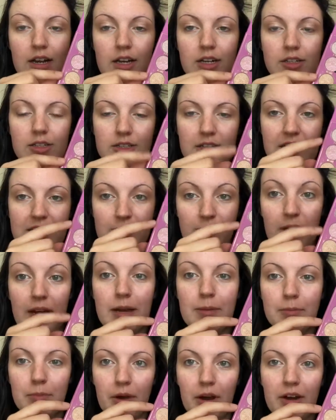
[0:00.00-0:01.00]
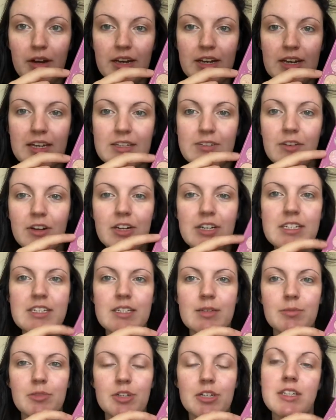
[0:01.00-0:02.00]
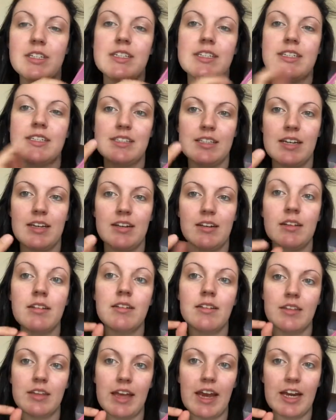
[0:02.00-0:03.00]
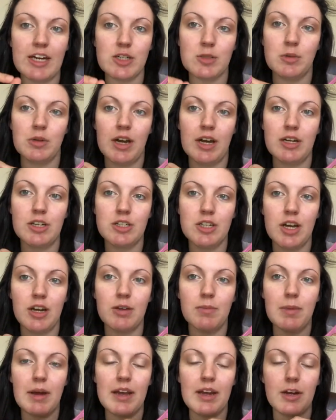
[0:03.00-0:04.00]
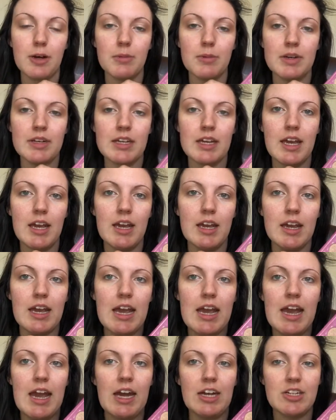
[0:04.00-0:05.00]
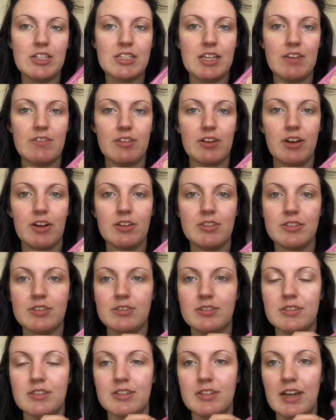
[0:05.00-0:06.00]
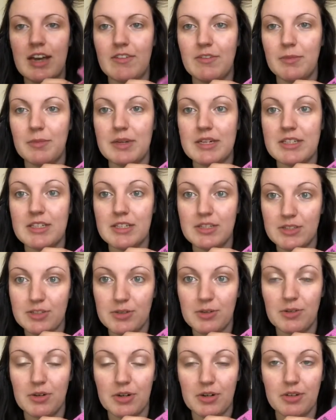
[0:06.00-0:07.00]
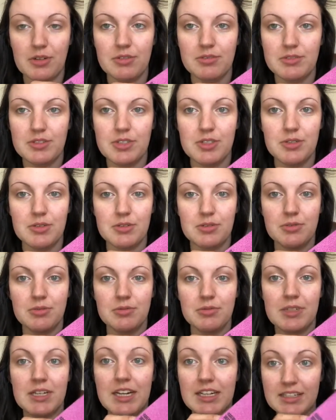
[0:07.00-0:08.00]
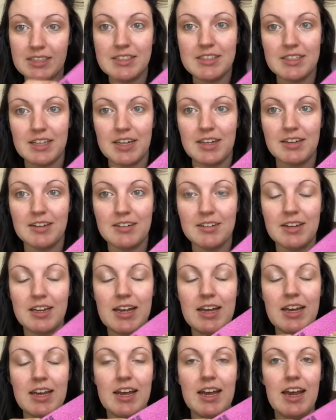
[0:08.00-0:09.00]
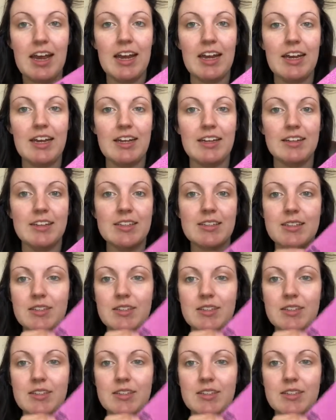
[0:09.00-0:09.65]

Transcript: So that's why I bought it. It's very similar to Sin, the actual eyeshadow by Urban Decay. I just haven't been to the store to get Sin, and this